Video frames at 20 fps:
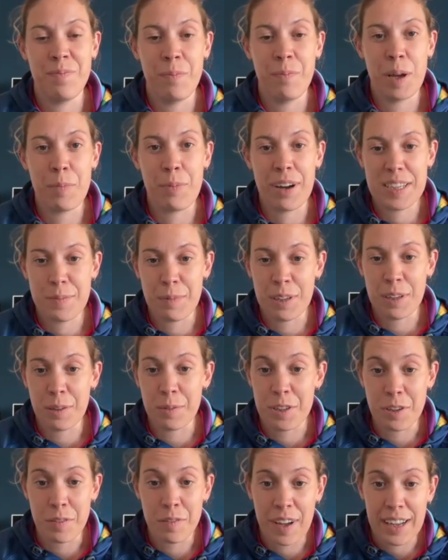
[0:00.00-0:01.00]
my breast milk was
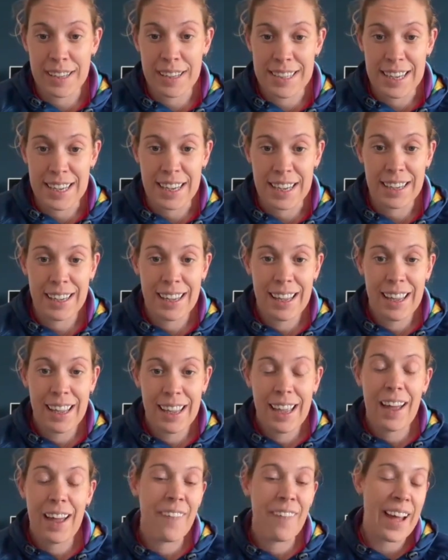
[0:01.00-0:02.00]
too fatty,
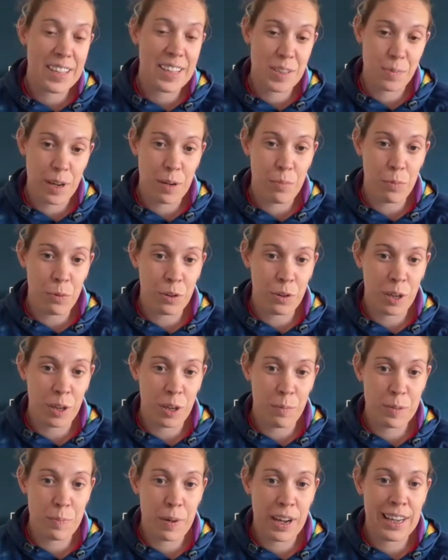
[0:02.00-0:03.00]
and that's why Morgan
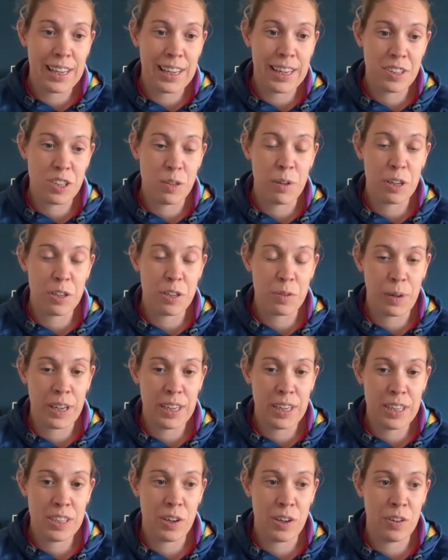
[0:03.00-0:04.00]
was piling too much
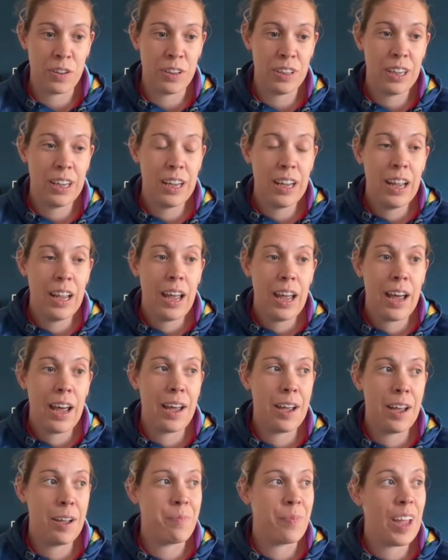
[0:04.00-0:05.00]
weight on.
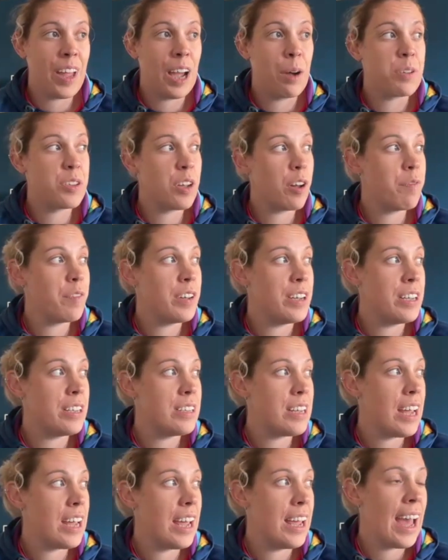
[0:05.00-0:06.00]
I was
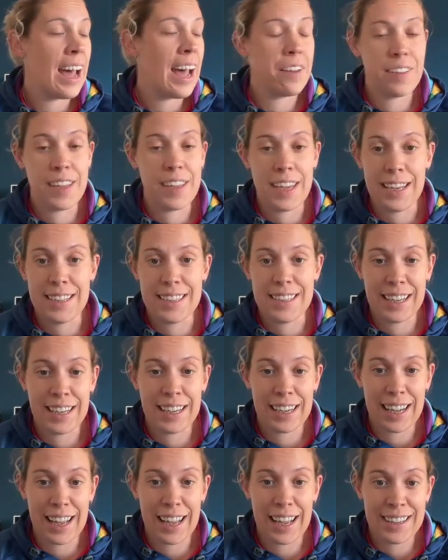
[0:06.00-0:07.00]
offered a healthy eating
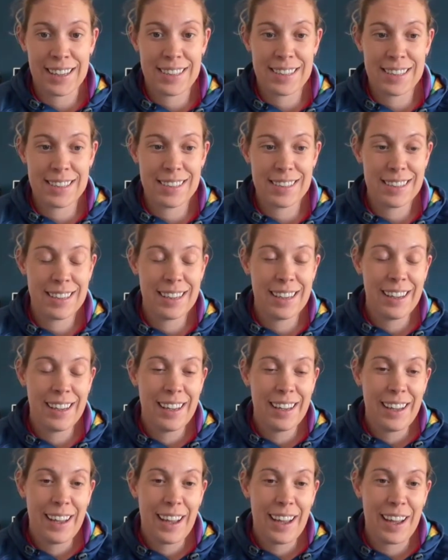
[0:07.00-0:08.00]
class
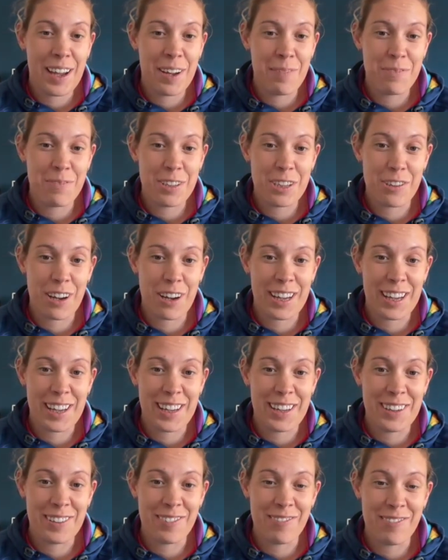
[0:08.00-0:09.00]
to try
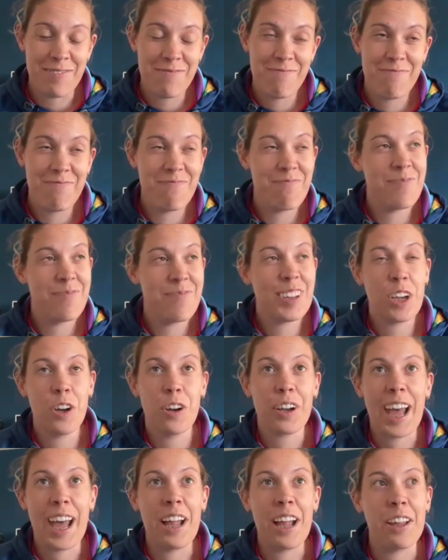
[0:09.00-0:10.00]
and
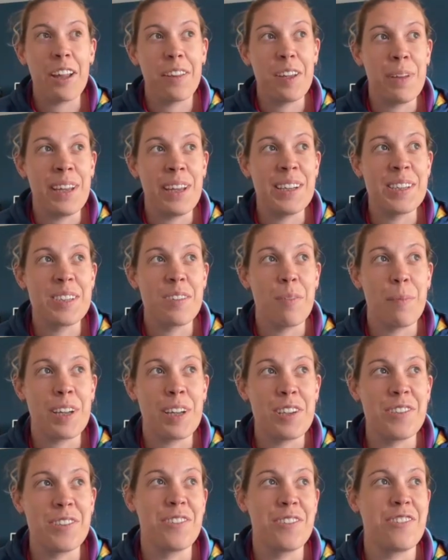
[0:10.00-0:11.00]
cook healthy meals for my
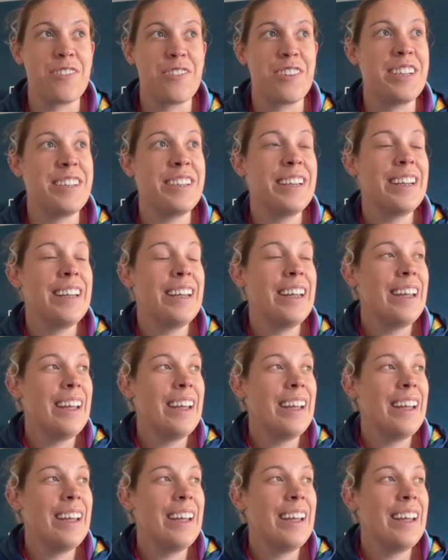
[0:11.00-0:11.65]
children,